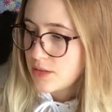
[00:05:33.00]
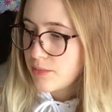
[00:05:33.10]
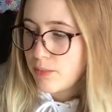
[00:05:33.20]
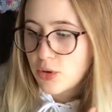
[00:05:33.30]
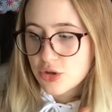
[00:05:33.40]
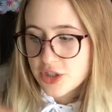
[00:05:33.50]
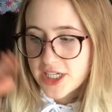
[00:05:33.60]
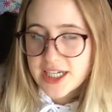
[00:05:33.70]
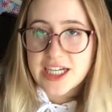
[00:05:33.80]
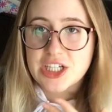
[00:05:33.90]

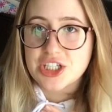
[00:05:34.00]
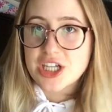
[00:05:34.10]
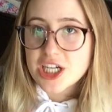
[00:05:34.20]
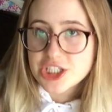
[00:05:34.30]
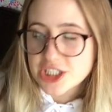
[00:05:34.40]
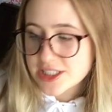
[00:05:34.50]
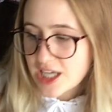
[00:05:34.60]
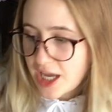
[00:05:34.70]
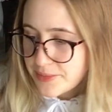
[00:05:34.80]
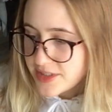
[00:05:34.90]
boring introduction
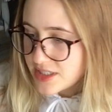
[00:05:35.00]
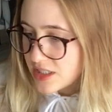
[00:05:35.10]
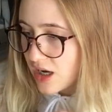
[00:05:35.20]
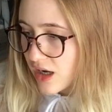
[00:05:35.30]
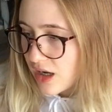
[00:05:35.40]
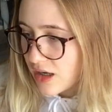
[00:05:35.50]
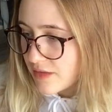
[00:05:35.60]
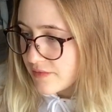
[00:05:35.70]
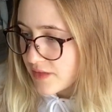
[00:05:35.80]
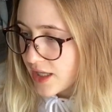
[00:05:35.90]
type
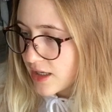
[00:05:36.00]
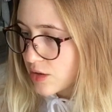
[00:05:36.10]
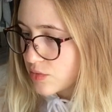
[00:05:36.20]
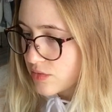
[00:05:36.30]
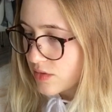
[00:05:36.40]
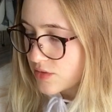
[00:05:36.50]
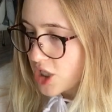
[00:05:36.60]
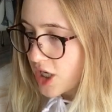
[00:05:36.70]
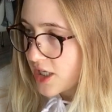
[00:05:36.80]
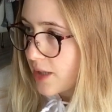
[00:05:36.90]
stuff, like
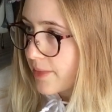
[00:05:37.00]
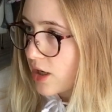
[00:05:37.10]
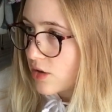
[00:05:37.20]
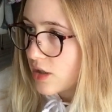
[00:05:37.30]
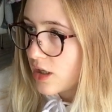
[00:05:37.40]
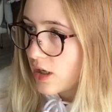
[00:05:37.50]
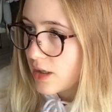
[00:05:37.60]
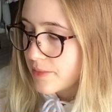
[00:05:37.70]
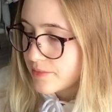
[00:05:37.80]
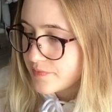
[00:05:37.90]
talking about
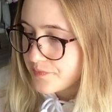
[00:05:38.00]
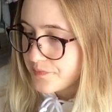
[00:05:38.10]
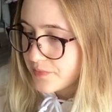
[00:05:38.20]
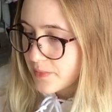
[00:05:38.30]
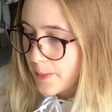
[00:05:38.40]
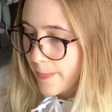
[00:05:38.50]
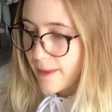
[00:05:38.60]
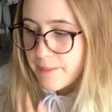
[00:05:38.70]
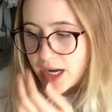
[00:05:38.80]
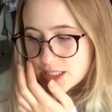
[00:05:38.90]

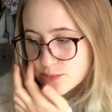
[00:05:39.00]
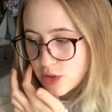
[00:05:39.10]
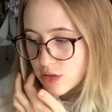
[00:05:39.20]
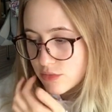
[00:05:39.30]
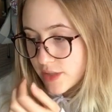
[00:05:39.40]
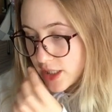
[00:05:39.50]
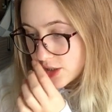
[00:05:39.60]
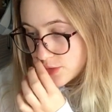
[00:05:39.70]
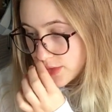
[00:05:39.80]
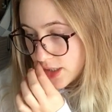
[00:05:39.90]
possible
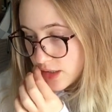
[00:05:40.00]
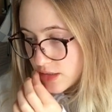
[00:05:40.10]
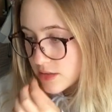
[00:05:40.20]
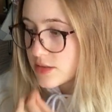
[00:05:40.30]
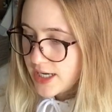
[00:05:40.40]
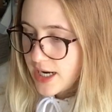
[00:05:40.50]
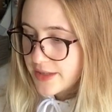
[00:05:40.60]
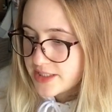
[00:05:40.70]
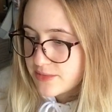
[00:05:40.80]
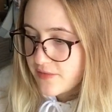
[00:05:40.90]
arrangements. I
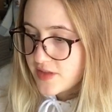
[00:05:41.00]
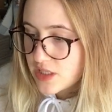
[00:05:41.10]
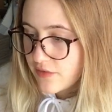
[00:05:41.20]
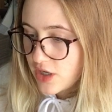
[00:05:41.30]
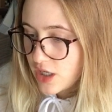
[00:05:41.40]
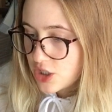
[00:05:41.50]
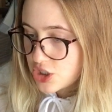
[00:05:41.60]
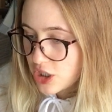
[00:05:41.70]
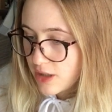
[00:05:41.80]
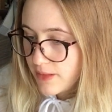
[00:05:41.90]
asked him if he's ever had a
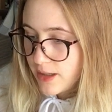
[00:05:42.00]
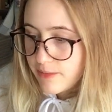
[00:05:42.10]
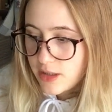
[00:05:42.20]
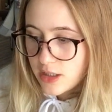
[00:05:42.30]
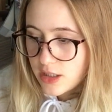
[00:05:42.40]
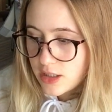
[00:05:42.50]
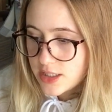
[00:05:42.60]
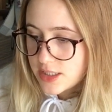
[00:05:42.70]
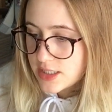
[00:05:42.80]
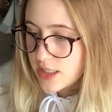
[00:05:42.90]
sugar baby.
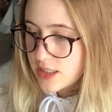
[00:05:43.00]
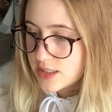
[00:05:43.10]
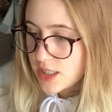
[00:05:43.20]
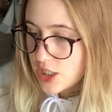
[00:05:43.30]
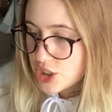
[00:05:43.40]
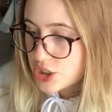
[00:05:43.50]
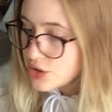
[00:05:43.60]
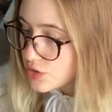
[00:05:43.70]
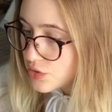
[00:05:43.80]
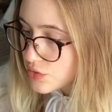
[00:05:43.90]
He said he's had
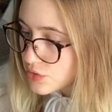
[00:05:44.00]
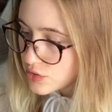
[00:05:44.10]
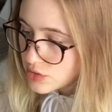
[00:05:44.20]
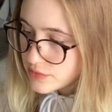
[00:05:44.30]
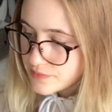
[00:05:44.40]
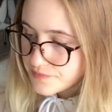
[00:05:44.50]
2.